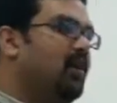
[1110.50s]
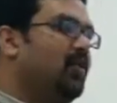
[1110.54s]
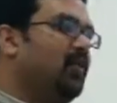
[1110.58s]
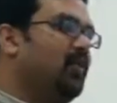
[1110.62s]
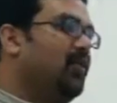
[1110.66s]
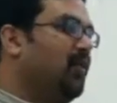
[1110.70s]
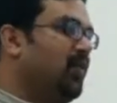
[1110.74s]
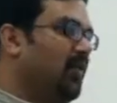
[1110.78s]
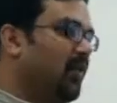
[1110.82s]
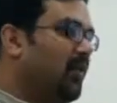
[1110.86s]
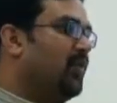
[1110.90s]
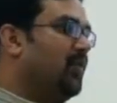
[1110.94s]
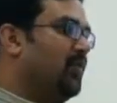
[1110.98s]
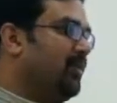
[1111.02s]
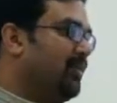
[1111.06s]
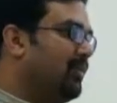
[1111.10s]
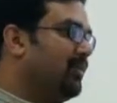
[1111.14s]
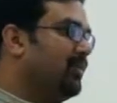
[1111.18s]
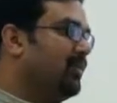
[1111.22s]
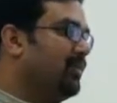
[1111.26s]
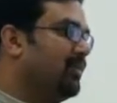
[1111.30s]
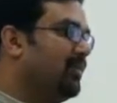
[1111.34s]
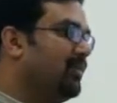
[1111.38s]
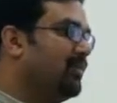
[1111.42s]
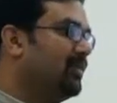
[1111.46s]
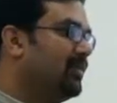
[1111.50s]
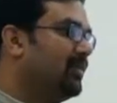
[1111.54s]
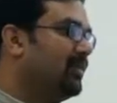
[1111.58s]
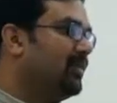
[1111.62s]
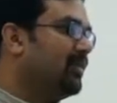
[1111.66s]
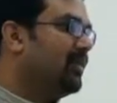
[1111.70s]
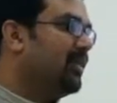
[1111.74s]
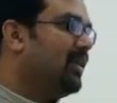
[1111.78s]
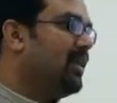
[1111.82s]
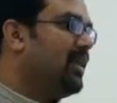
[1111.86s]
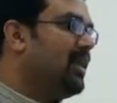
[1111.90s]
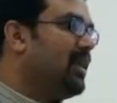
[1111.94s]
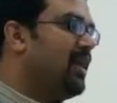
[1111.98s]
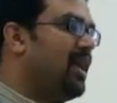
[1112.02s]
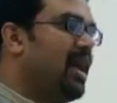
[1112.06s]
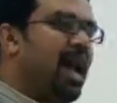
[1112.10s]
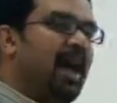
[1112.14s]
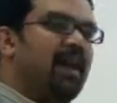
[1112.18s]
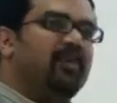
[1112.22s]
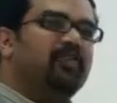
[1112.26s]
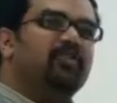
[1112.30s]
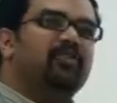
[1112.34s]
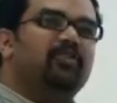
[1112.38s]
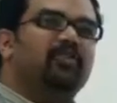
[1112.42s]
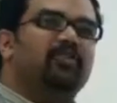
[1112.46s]
Don't know.
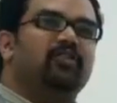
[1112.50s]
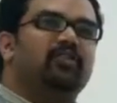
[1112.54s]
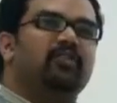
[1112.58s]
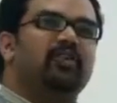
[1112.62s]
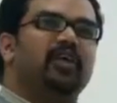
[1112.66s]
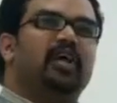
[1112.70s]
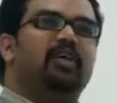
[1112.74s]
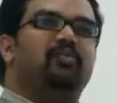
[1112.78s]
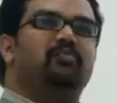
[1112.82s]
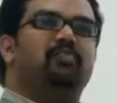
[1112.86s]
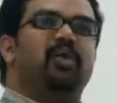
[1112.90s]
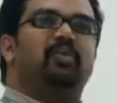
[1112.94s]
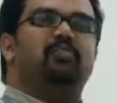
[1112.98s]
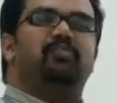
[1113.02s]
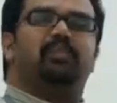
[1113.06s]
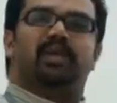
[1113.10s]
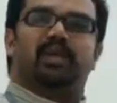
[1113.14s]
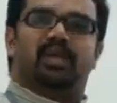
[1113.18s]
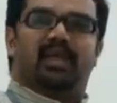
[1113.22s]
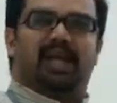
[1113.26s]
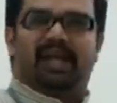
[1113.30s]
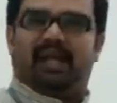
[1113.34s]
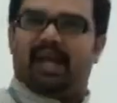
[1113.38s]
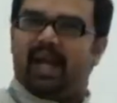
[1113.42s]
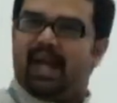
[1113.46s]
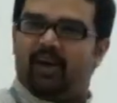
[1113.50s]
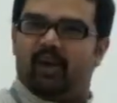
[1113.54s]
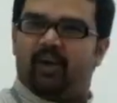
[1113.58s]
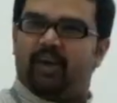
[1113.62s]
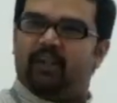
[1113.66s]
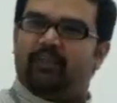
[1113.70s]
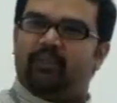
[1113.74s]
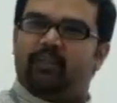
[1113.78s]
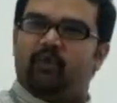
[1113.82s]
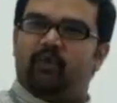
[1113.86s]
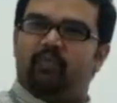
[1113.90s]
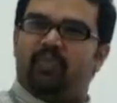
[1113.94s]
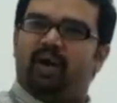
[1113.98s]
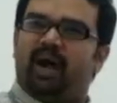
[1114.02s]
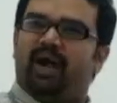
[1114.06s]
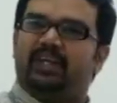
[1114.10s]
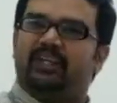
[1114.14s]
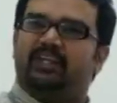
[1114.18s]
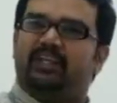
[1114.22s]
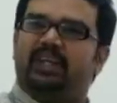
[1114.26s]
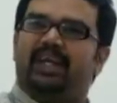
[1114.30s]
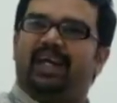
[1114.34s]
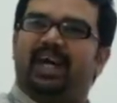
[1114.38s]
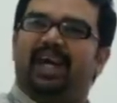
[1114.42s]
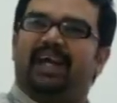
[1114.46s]
I've seen people, and I also
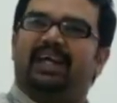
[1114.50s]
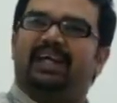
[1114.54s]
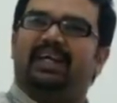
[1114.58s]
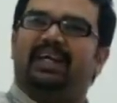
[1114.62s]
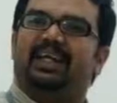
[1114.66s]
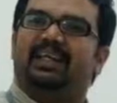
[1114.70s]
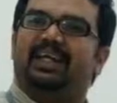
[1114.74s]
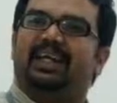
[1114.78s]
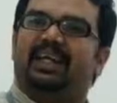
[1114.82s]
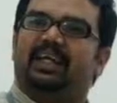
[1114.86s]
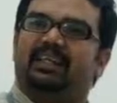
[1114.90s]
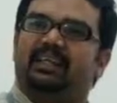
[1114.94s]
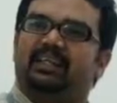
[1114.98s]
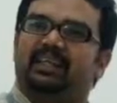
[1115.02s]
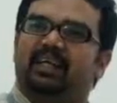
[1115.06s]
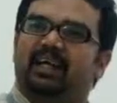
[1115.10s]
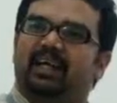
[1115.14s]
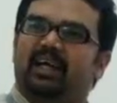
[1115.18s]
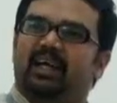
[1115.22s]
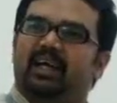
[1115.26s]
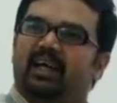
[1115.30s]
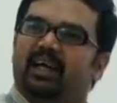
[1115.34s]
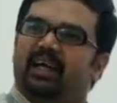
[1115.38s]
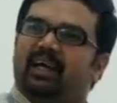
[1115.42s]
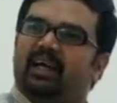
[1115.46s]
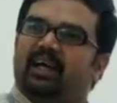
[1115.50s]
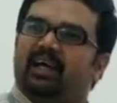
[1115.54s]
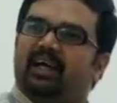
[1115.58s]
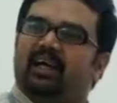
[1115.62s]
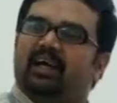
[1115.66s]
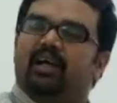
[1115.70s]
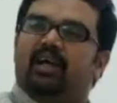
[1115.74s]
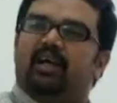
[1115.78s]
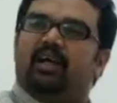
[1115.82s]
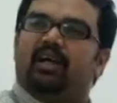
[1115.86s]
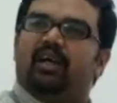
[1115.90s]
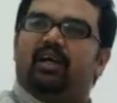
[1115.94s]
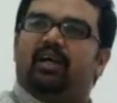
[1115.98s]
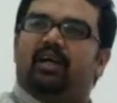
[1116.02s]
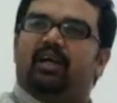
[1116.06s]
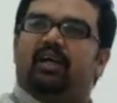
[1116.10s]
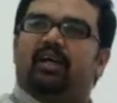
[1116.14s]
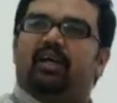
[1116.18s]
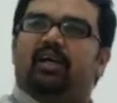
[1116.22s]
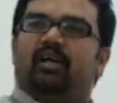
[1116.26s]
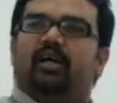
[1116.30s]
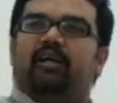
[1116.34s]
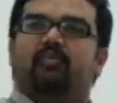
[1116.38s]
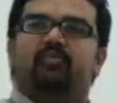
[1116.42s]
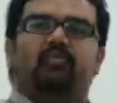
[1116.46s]
partially agree that
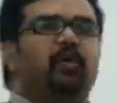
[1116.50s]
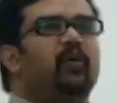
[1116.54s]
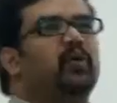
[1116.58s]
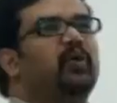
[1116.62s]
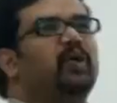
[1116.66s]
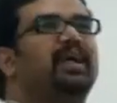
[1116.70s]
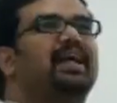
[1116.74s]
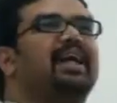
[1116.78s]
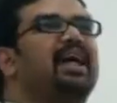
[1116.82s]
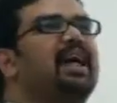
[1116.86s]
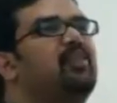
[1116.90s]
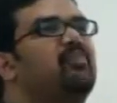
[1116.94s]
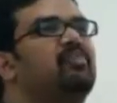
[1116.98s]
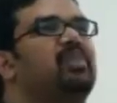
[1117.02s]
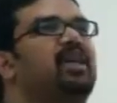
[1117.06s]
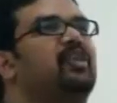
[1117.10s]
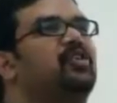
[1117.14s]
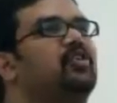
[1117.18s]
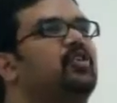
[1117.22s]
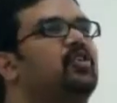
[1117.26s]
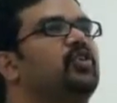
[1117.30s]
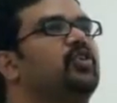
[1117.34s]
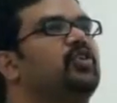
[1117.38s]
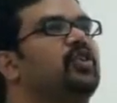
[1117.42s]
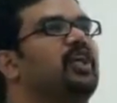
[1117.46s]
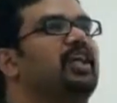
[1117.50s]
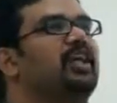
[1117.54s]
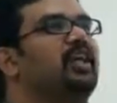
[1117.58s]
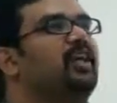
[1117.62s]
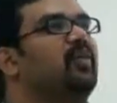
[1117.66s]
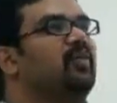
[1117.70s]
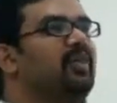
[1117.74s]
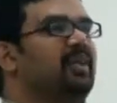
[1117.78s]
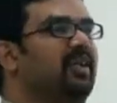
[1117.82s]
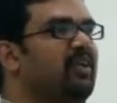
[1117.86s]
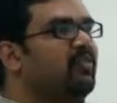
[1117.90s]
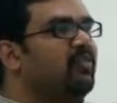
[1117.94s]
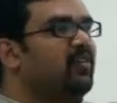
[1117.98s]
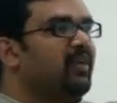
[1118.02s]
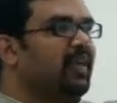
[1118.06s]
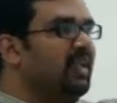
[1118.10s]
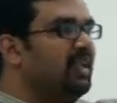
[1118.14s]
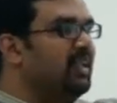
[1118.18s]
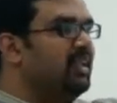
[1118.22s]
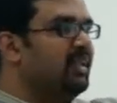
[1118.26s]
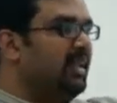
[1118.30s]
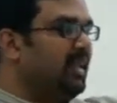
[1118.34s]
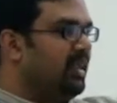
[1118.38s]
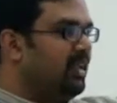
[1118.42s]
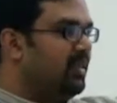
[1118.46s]
beauty can be associated with
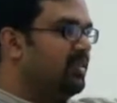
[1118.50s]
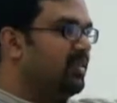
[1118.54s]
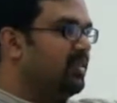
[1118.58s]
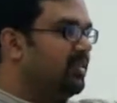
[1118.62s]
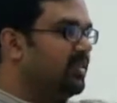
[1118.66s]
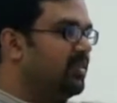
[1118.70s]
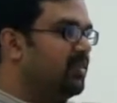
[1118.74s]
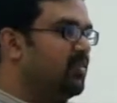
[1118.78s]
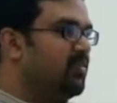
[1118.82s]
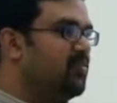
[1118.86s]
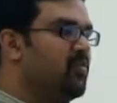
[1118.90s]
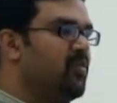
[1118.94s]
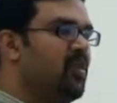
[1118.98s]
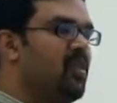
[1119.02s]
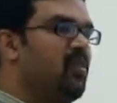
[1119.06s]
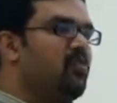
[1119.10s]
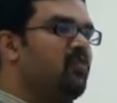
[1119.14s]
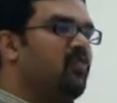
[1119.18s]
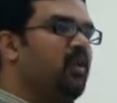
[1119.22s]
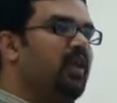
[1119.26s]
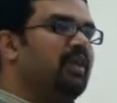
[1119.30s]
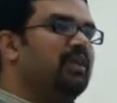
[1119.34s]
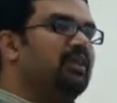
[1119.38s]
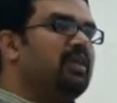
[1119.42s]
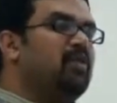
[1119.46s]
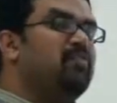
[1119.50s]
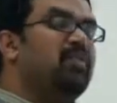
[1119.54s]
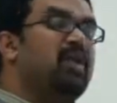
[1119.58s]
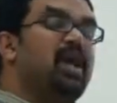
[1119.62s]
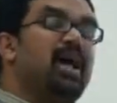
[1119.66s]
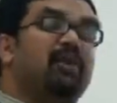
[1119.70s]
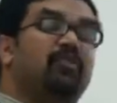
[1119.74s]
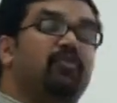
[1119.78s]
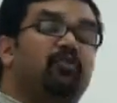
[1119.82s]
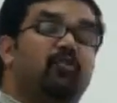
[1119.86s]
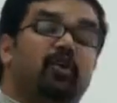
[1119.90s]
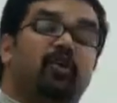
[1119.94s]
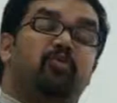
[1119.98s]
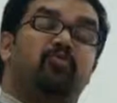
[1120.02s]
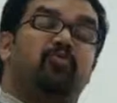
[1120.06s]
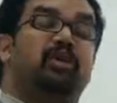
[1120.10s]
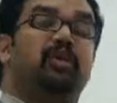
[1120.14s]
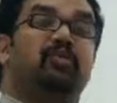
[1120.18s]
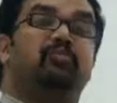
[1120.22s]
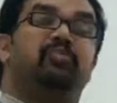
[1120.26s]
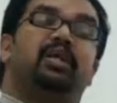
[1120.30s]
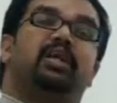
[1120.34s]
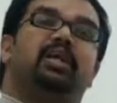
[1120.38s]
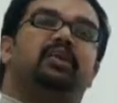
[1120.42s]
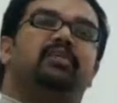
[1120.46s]
different things. For example, I
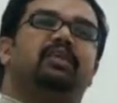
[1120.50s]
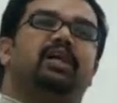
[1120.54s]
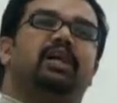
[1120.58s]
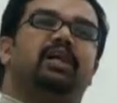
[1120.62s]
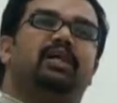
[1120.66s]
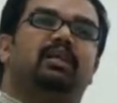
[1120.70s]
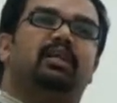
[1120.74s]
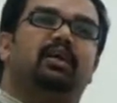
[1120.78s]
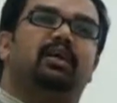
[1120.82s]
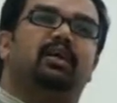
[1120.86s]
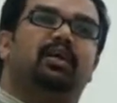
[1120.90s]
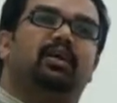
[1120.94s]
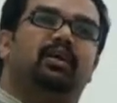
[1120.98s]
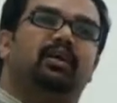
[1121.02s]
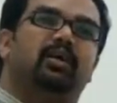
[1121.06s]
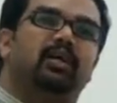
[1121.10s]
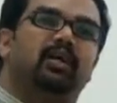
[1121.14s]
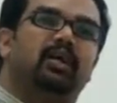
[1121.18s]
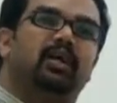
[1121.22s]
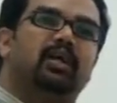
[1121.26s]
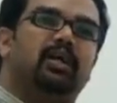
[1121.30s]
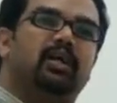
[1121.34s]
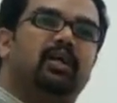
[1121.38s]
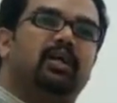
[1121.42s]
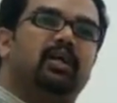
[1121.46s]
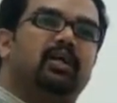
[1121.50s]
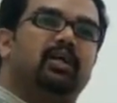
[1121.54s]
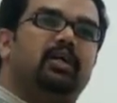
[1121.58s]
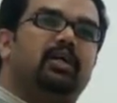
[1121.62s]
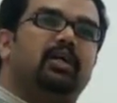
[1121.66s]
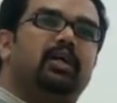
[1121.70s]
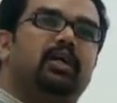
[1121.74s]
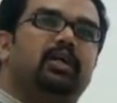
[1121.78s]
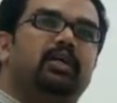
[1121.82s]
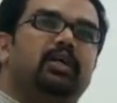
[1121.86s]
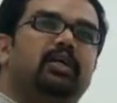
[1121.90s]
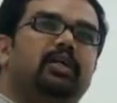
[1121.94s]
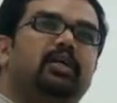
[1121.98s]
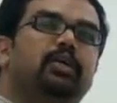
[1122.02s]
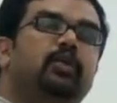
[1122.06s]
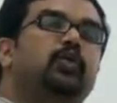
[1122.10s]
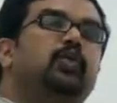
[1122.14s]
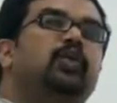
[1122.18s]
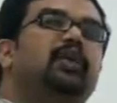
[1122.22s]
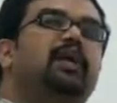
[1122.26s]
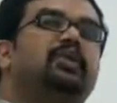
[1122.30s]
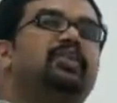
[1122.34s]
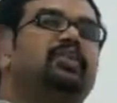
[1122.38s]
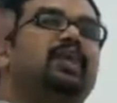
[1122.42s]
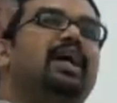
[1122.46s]
firmly believe that the
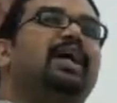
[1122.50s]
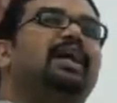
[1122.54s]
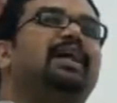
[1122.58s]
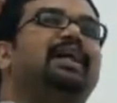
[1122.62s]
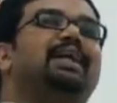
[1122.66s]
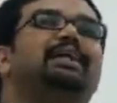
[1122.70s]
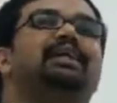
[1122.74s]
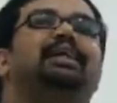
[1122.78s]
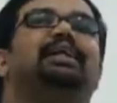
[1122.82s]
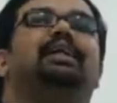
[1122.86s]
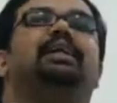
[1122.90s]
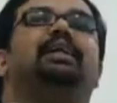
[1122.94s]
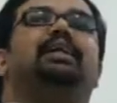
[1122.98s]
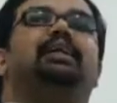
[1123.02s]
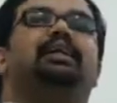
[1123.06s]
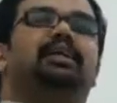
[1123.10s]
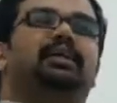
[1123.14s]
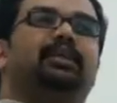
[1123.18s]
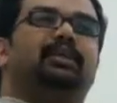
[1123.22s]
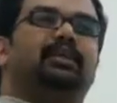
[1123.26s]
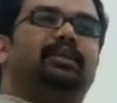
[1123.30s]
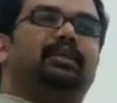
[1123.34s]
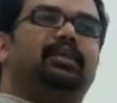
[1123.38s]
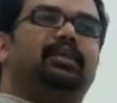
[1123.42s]
jeweler's identity,